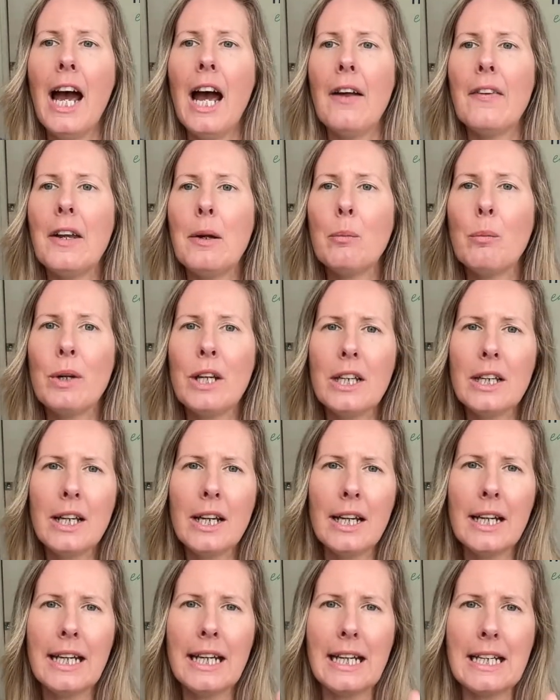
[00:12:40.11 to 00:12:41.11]
And then when
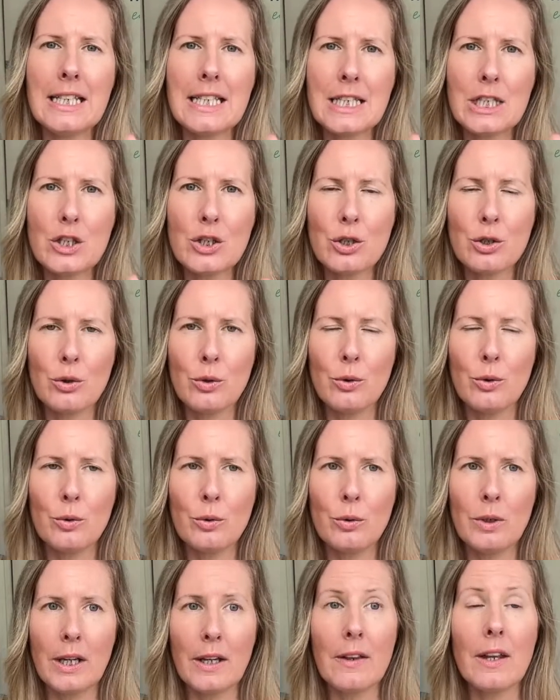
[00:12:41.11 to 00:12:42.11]
it gets
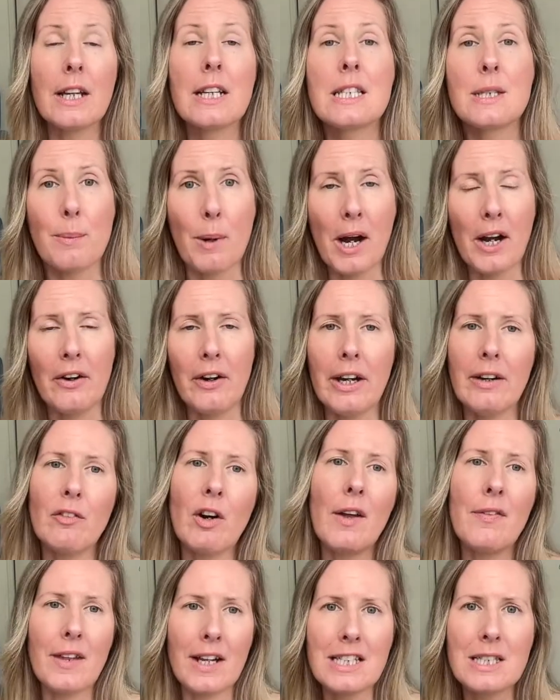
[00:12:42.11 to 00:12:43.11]
to expiring,
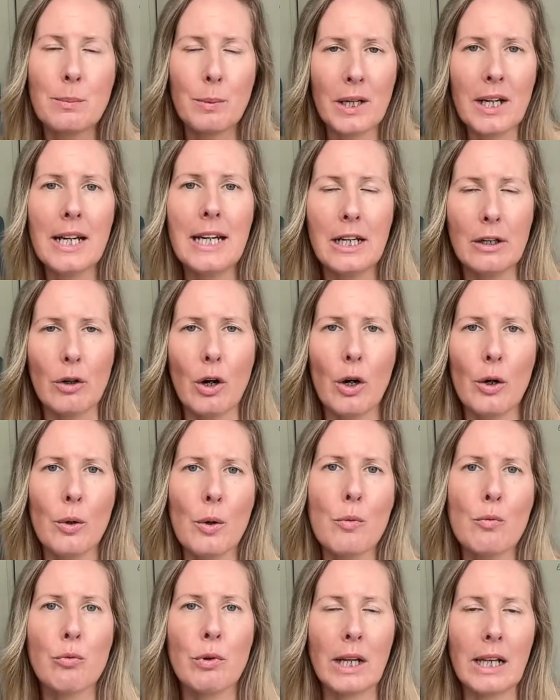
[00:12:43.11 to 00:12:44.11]
right, that's where
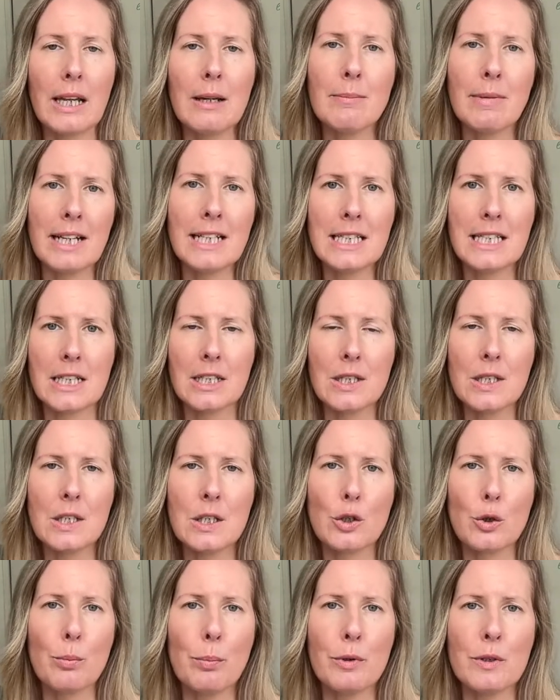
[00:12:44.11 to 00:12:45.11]
Hero really makes this
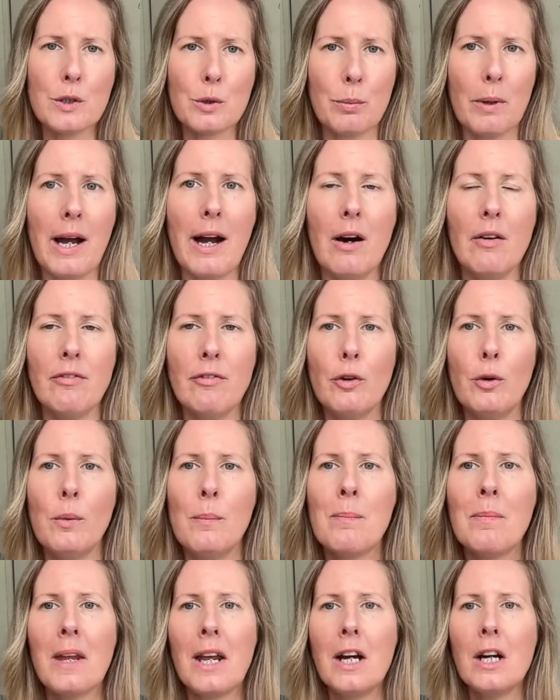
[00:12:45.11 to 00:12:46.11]
super, super
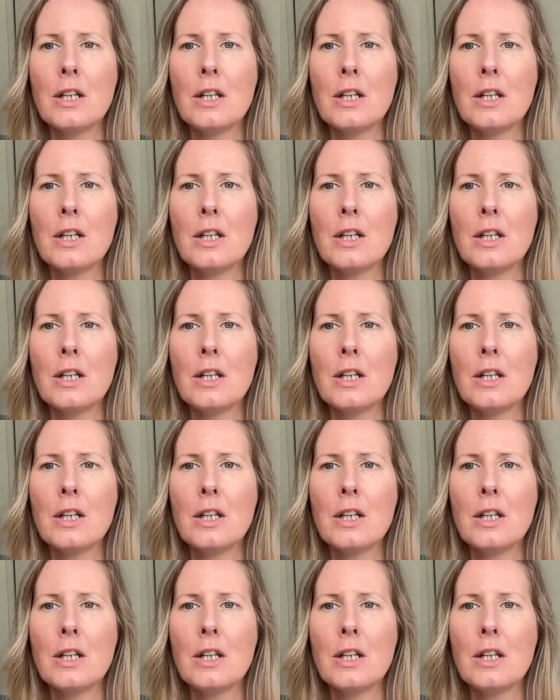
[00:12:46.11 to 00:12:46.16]
helpful.